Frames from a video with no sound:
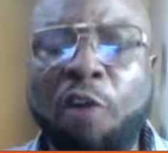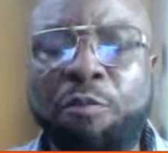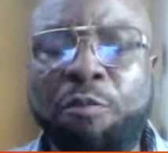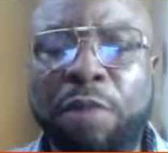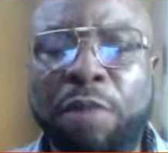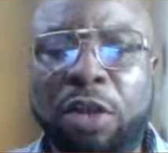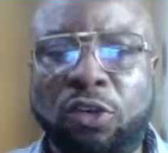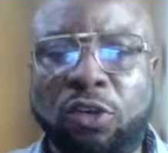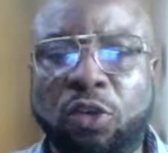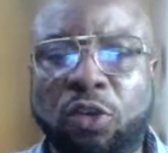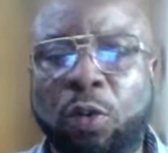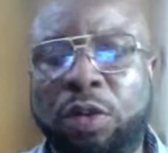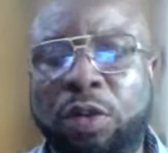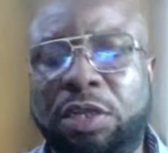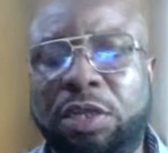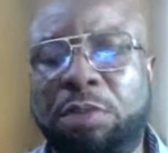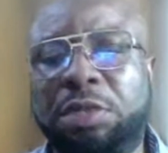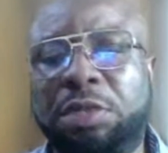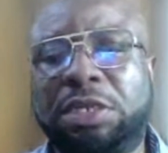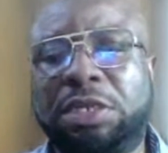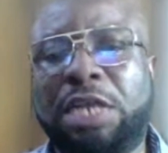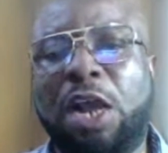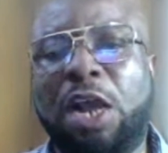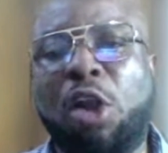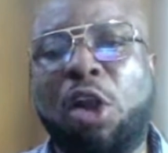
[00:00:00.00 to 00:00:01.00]
So what it means
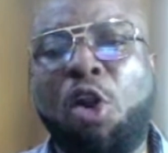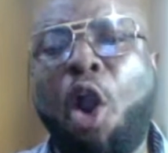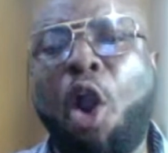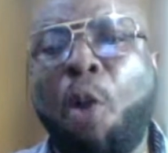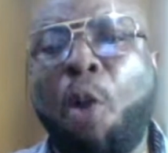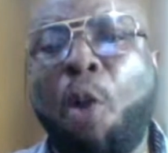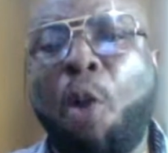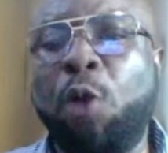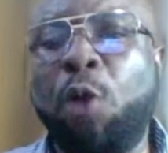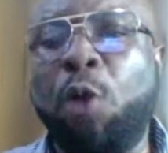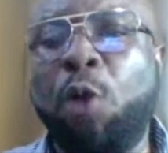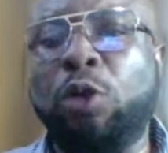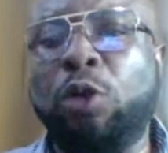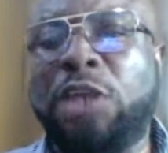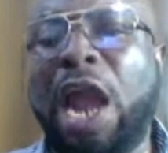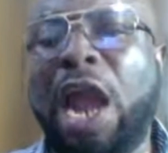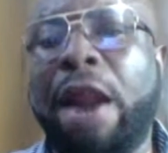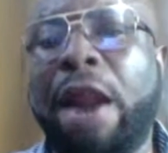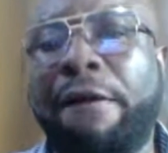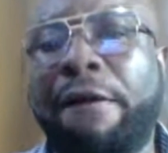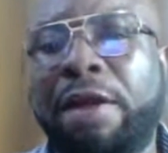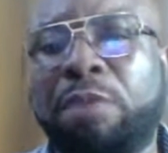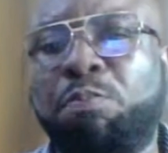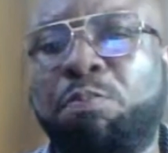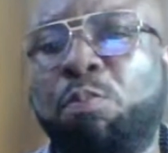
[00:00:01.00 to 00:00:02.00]
that government will generate
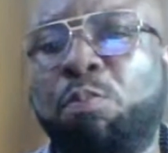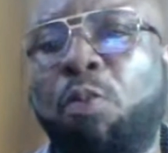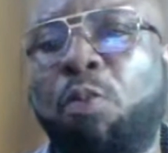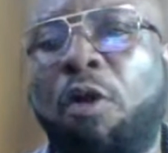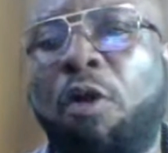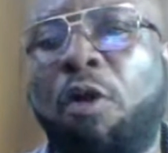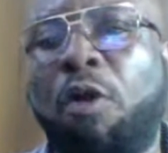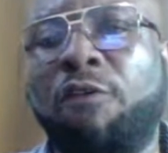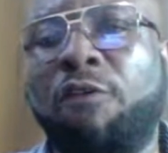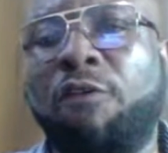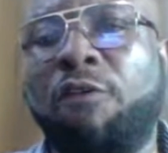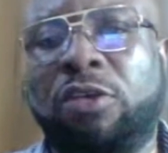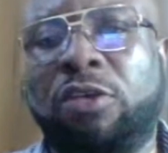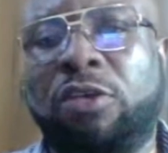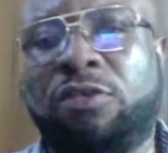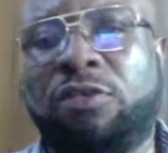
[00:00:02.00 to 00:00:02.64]
more funds